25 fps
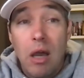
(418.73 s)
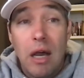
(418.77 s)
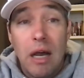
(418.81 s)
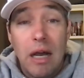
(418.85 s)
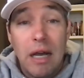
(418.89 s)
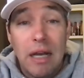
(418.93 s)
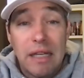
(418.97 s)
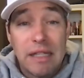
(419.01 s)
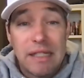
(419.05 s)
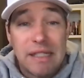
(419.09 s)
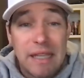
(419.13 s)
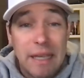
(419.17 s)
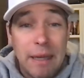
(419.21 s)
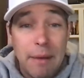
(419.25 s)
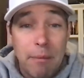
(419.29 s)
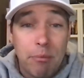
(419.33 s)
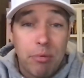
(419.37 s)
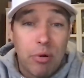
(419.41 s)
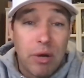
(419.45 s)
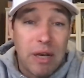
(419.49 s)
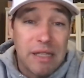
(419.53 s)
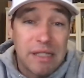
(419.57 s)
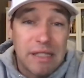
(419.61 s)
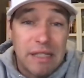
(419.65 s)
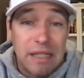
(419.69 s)
Sam
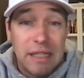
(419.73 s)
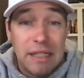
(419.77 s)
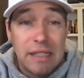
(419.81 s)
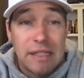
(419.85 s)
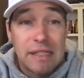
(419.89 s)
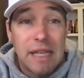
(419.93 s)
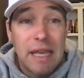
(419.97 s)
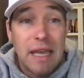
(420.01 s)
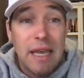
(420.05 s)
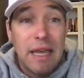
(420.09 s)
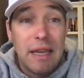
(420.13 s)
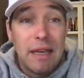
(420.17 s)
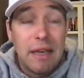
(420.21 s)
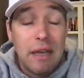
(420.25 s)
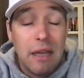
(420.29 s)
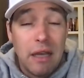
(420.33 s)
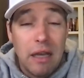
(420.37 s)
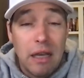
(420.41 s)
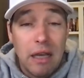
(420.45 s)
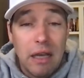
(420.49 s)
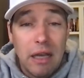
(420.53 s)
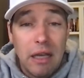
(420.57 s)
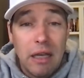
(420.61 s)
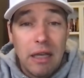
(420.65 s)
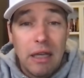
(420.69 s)
Presti has had
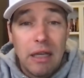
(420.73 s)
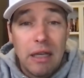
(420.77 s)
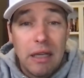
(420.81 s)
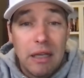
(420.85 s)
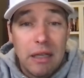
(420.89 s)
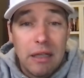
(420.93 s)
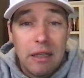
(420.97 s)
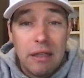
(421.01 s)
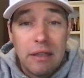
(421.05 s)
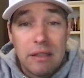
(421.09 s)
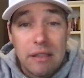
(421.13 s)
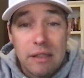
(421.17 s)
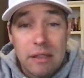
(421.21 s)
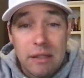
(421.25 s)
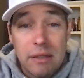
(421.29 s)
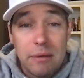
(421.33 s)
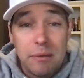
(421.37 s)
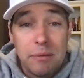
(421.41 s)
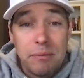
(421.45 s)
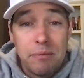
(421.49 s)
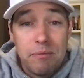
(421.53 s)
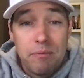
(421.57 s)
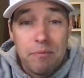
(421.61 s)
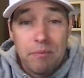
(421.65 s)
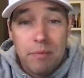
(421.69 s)

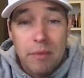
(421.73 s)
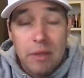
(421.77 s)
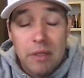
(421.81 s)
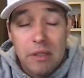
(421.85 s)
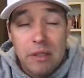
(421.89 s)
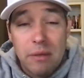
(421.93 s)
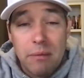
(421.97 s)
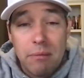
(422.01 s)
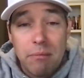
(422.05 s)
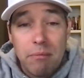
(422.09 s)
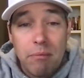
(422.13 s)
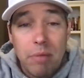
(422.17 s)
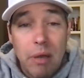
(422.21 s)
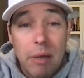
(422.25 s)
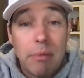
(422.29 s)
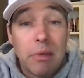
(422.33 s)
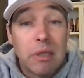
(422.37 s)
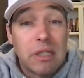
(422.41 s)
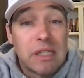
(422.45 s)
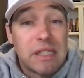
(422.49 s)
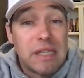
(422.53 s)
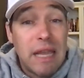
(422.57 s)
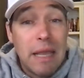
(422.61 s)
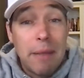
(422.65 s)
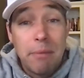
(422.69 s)
some
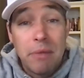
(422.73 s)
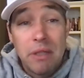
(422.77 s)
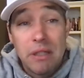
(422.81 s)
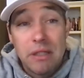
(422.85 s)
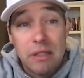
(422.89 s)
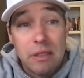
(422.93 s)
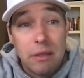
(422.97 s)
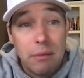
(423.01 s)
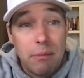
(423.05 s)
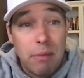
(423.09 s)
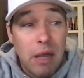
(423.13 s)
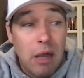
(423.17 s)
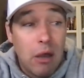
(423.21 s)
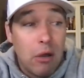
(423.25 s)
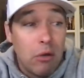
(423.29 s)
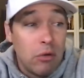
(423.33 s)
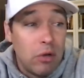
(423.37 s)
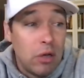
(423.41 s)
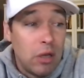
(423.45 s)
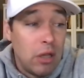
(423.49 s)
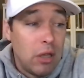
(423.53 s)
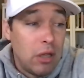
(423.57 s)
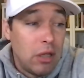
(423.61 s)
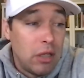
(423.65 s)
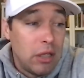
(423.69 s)
public statements
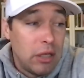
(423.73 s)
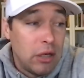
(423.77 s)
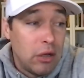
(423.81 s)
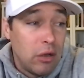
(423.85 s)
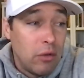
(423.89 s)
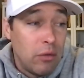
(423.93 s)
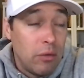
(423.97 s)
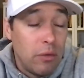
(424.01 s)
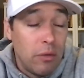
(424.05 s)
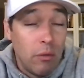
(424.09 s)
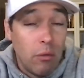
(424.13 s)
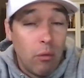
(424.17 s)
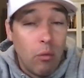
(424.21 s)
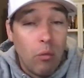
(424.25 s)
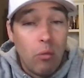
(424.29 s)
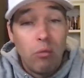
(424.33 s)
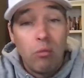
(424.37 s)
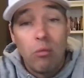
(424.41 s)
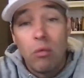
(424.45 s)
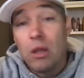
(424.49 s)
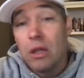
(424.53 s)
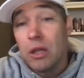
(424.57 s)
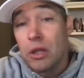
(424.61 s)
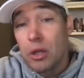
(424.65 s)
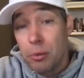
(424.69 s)
about, you know,
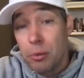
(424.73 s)
a